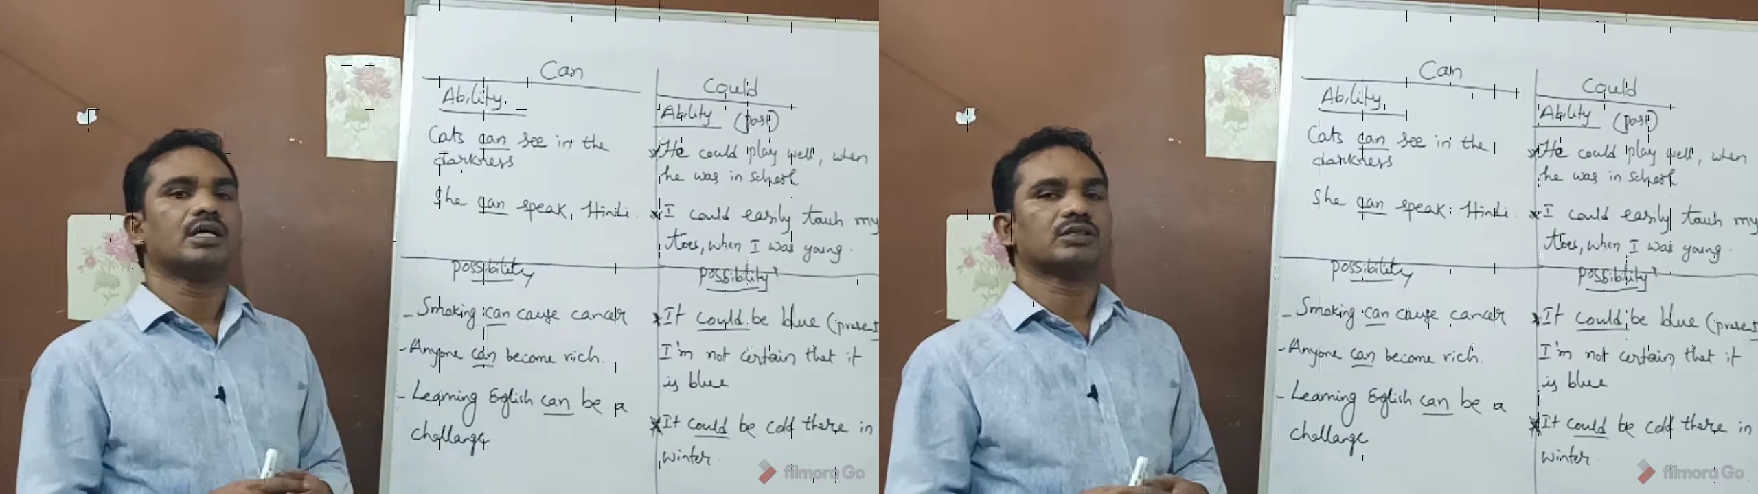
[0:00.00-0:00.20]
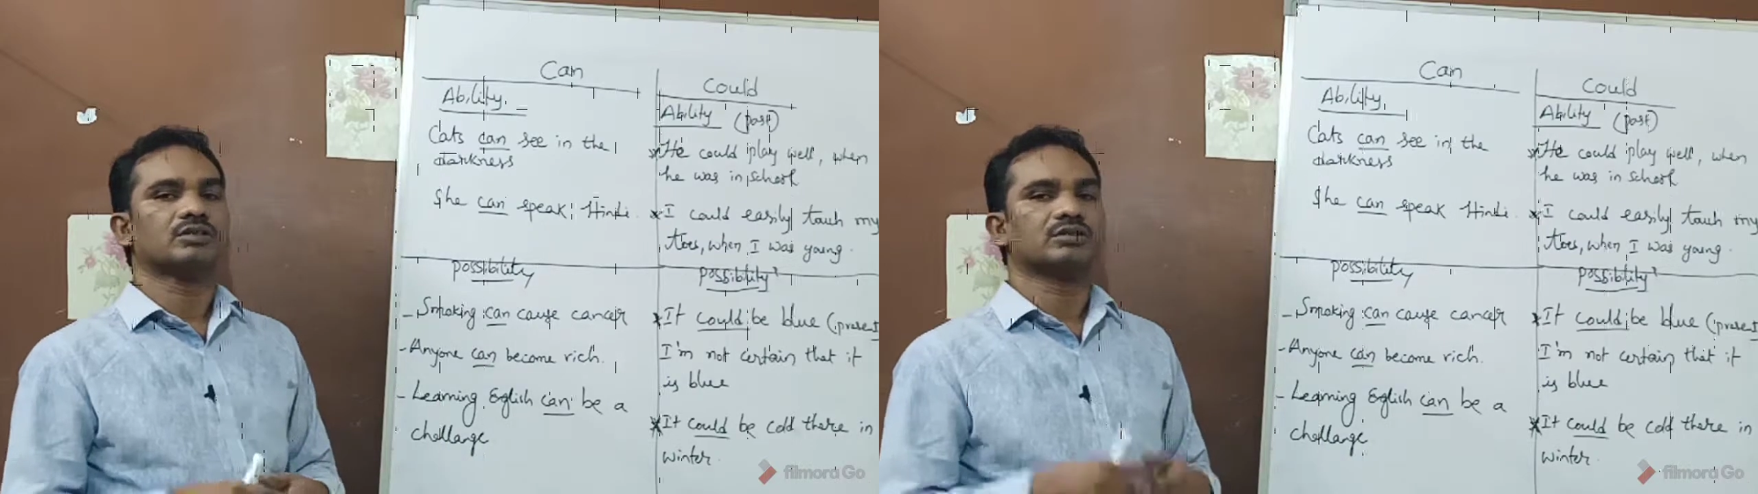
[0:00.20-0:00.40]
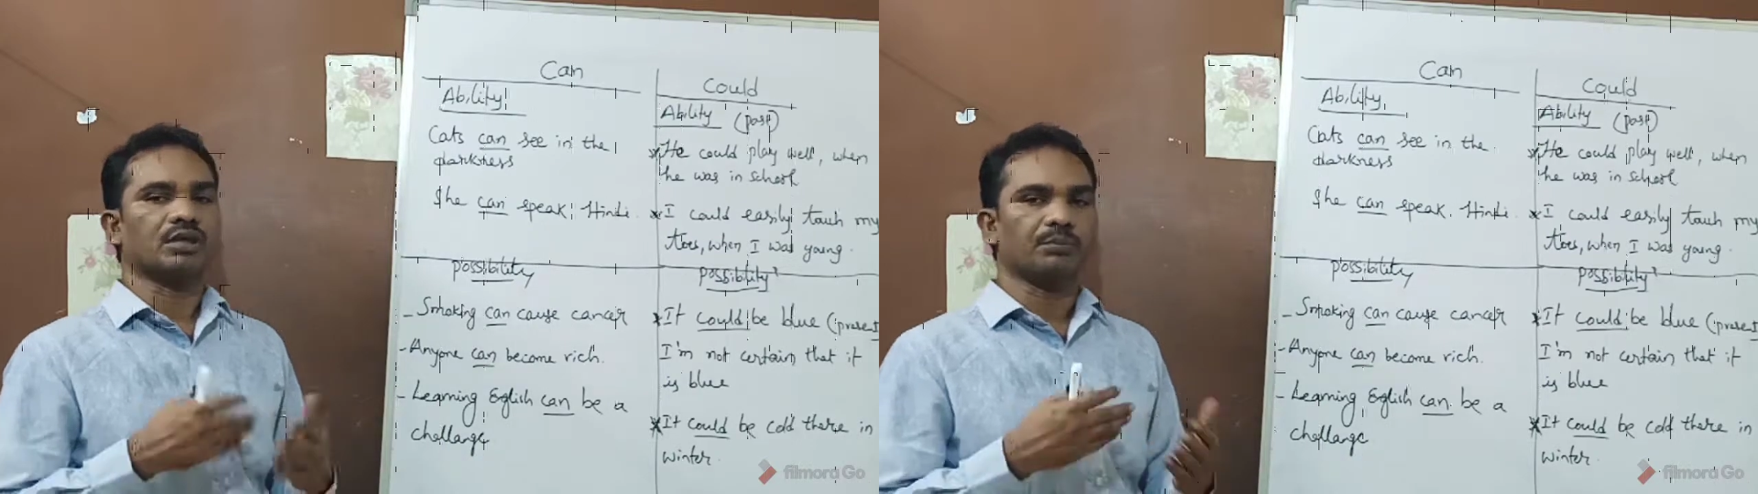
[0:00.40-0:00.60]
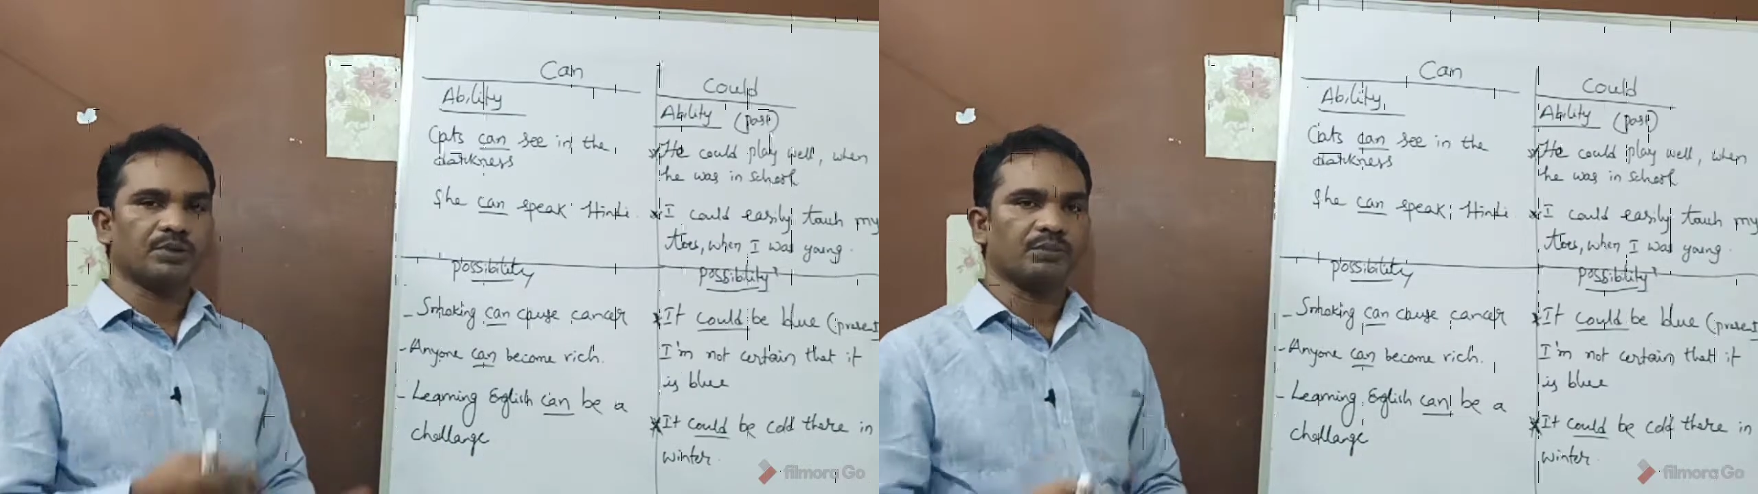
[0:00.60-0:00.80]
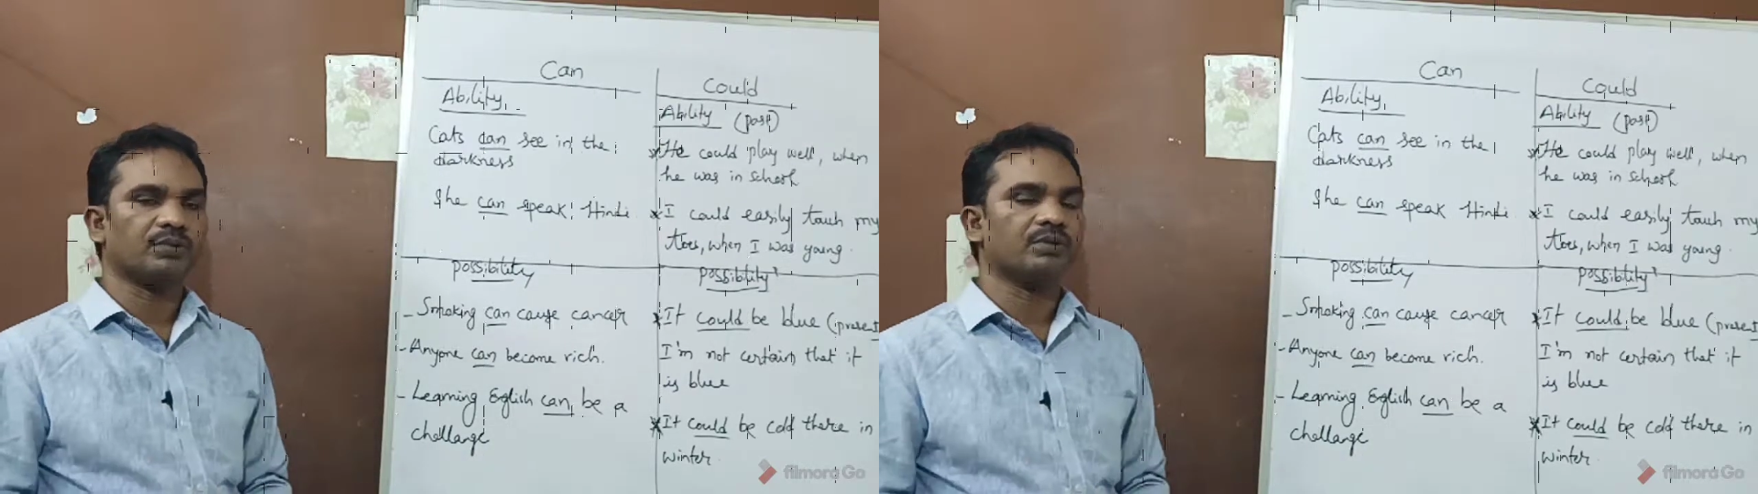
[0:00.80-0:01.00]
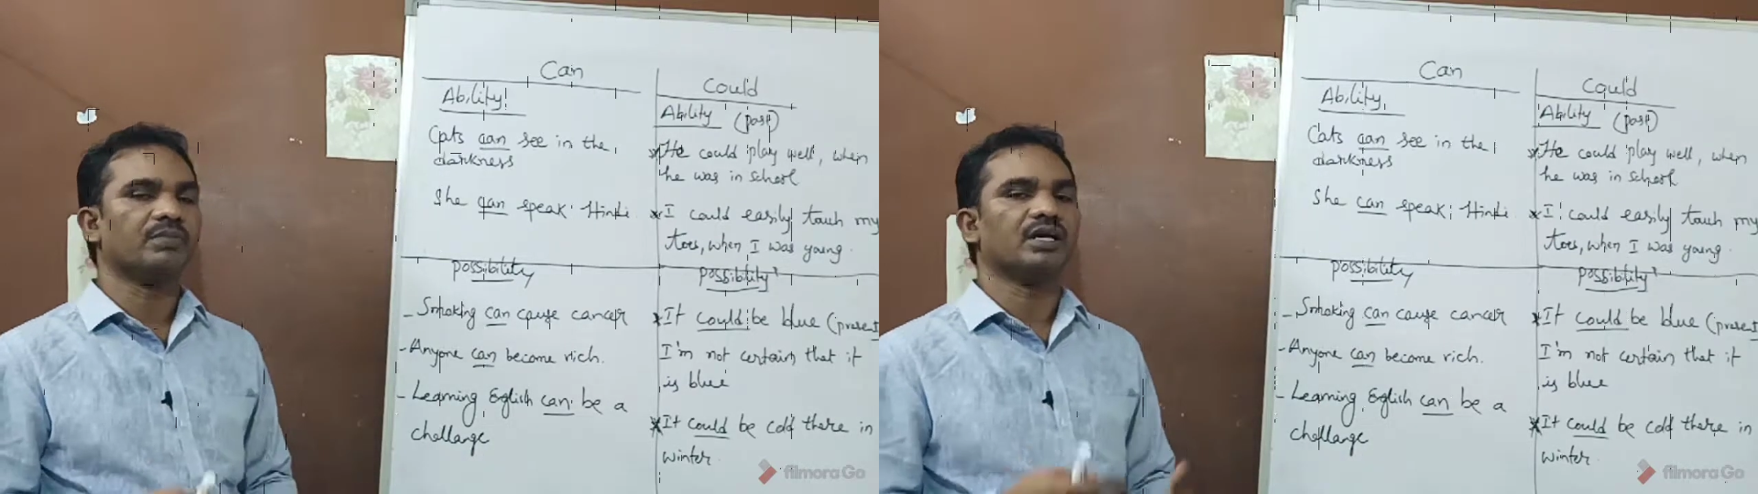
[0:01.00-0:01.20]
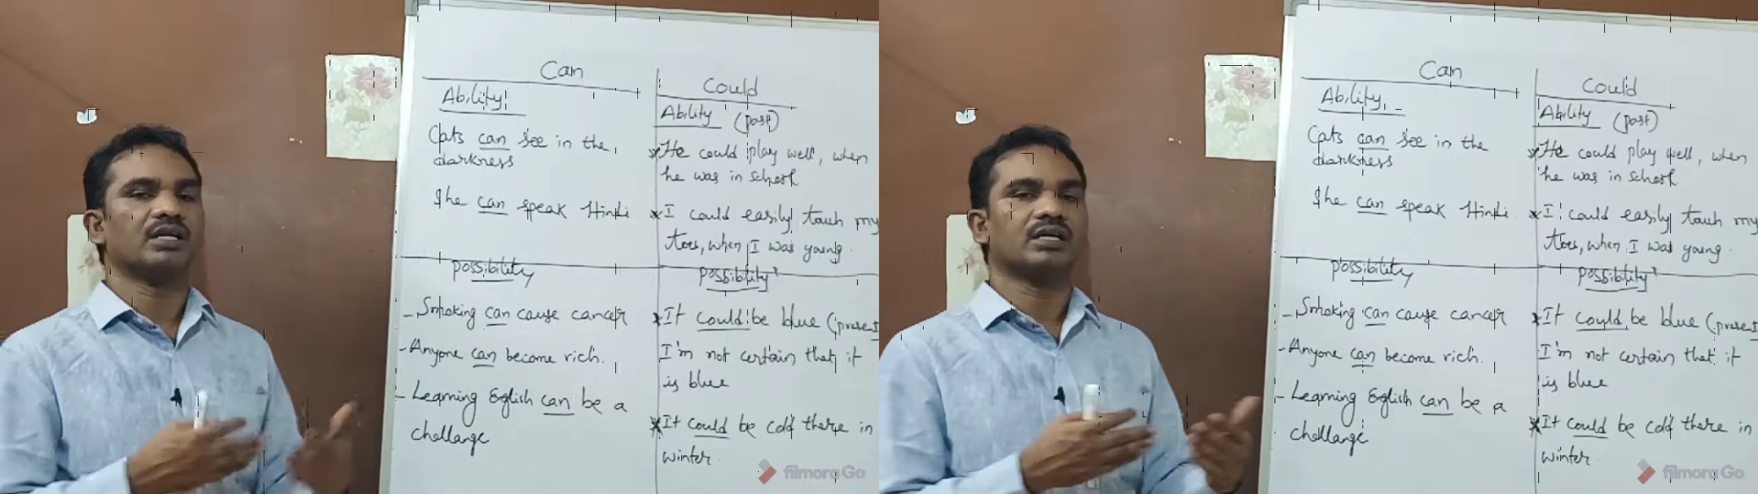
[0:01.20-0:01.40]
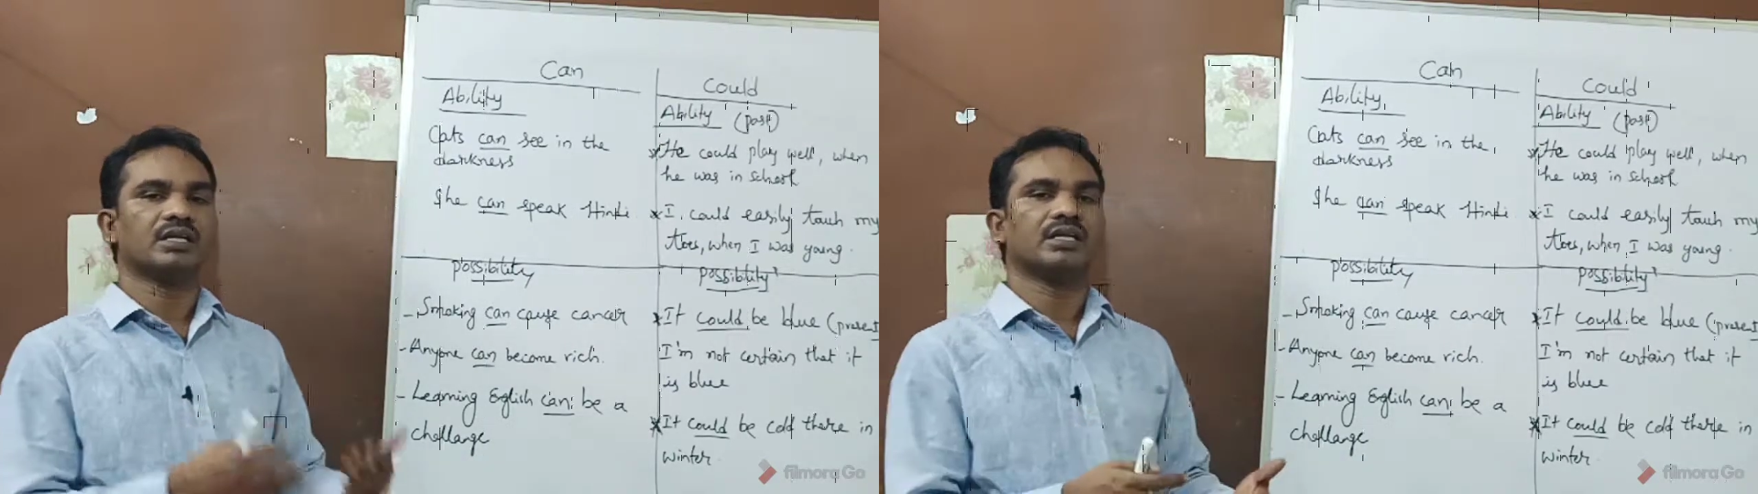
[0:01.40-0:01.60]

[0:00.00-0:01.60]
So some people may learn